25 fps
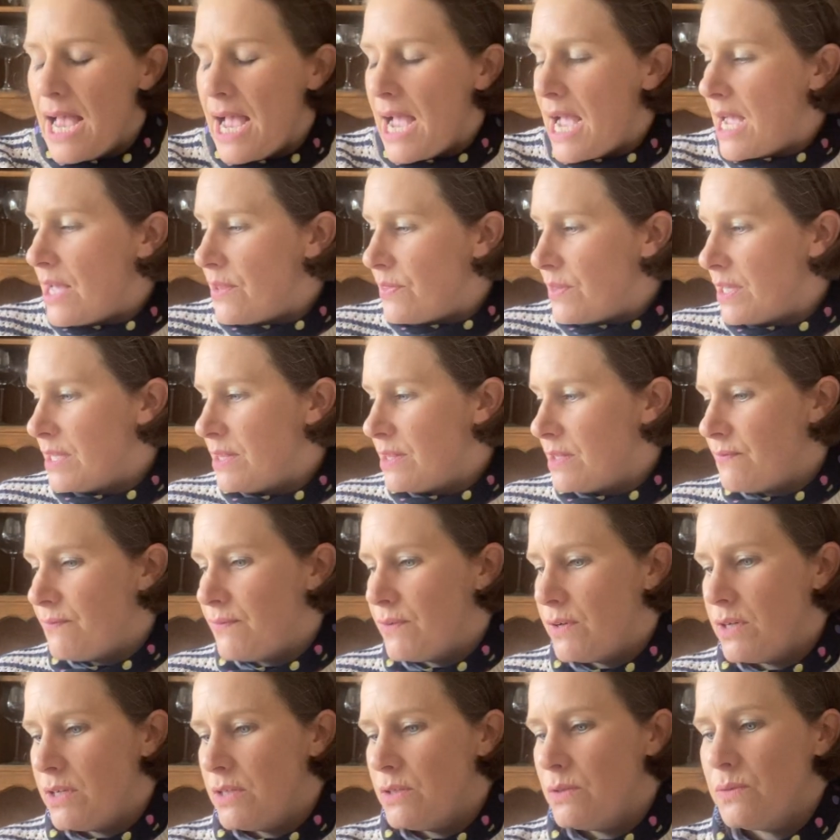And then the
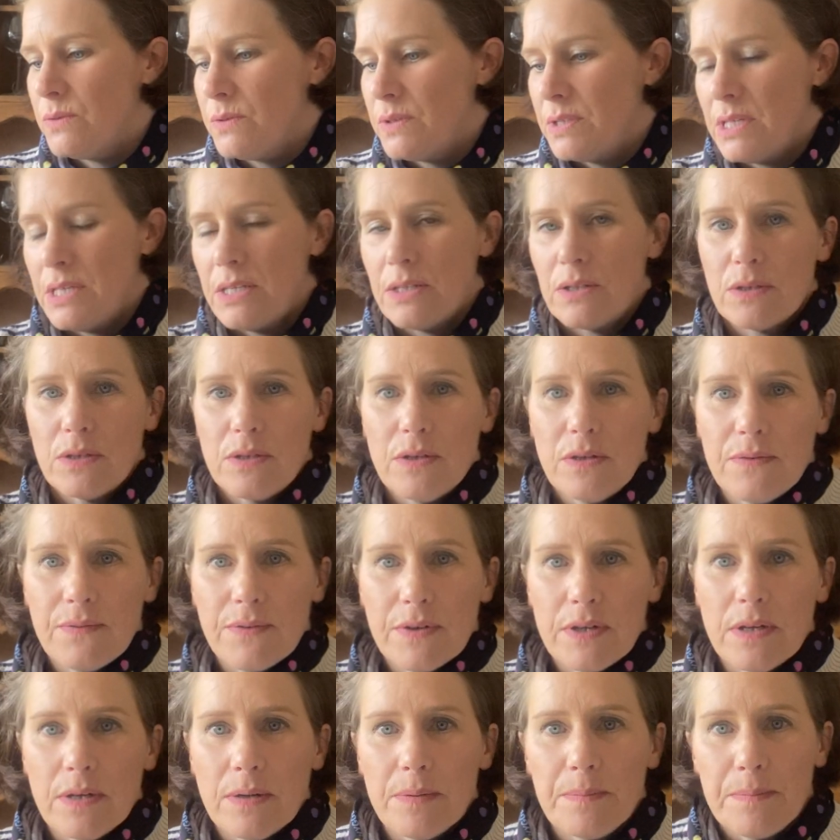final set of
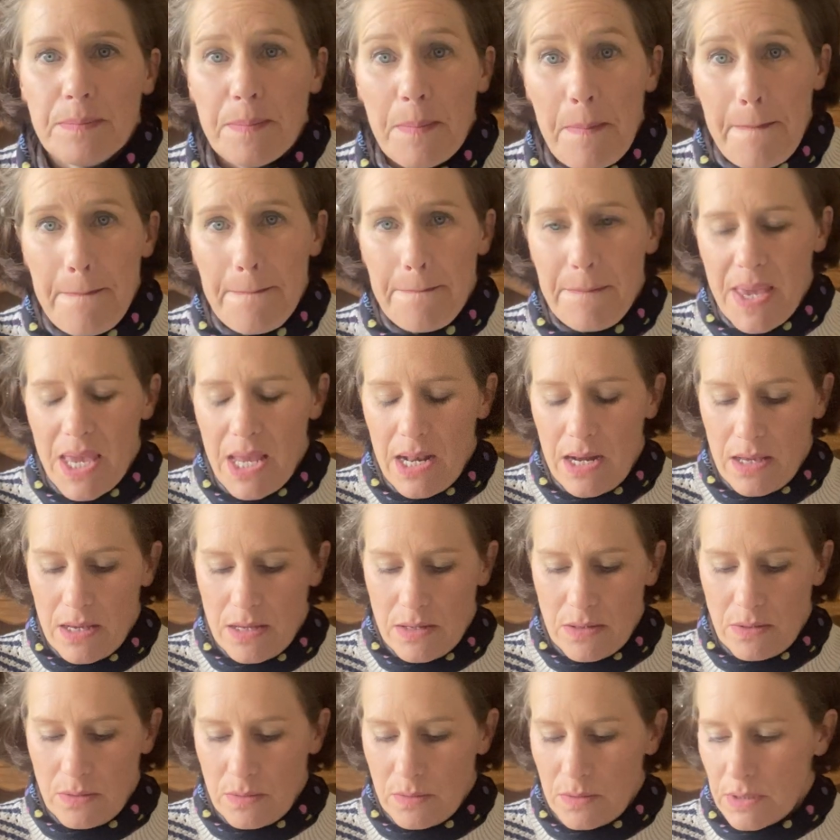
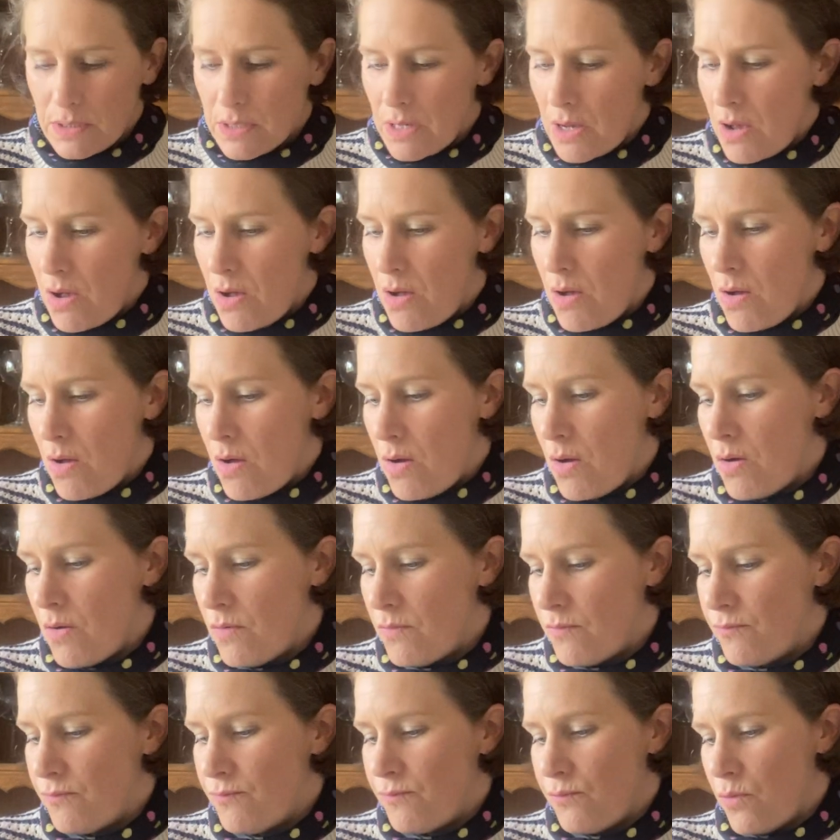pillows are
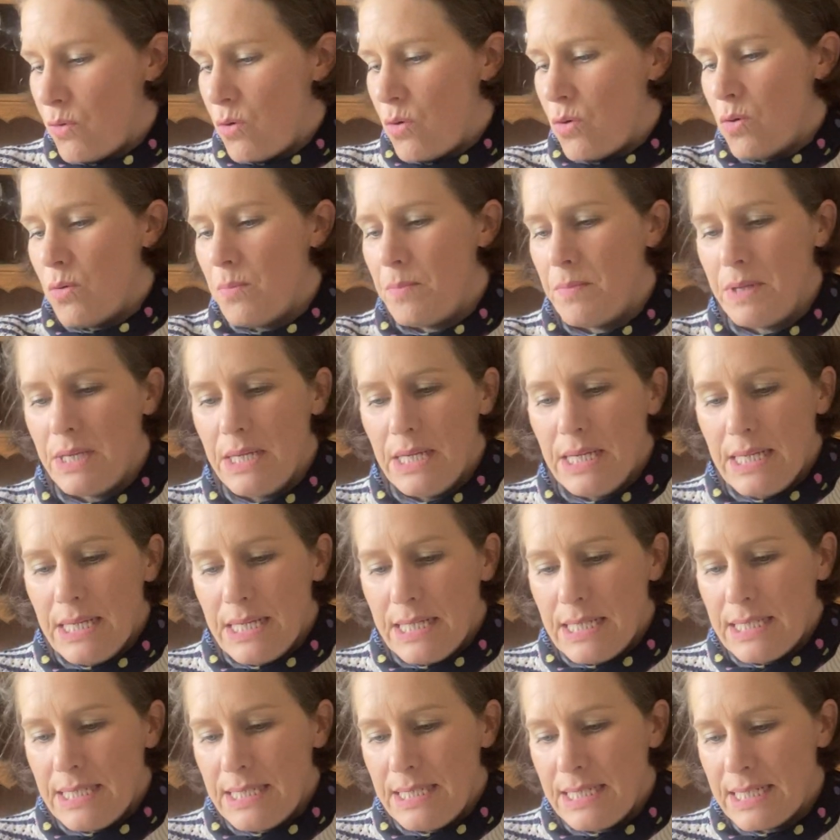from
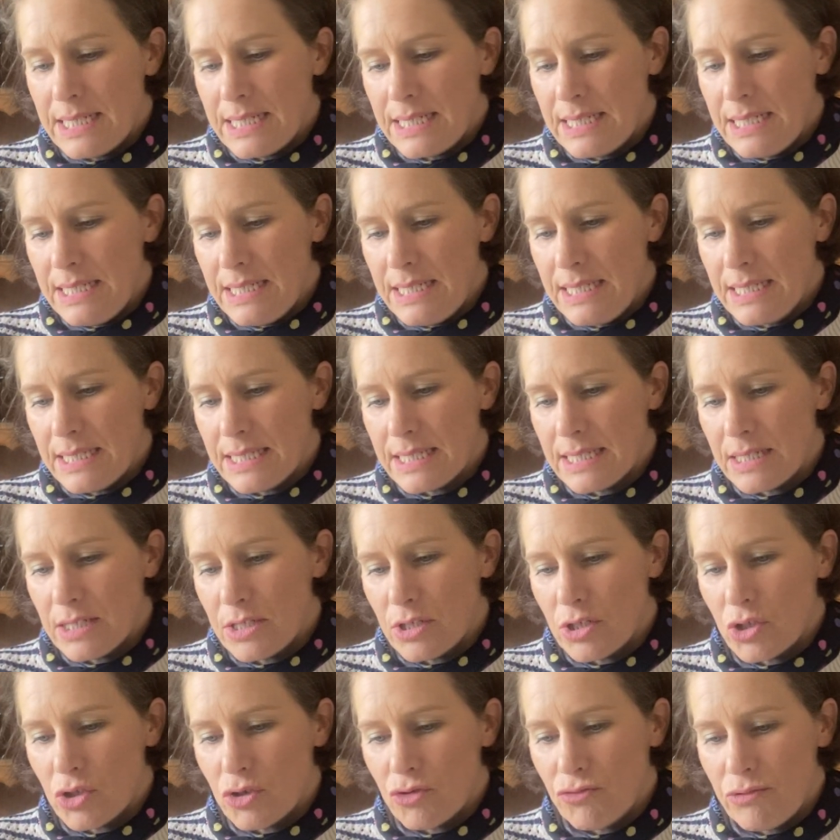Nikki's
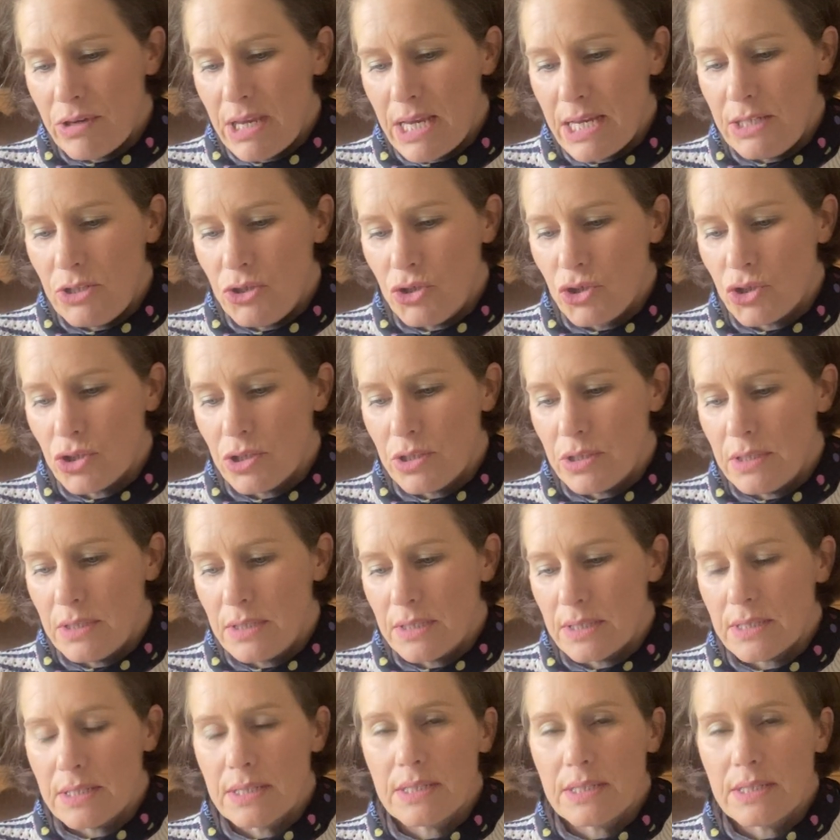Creations,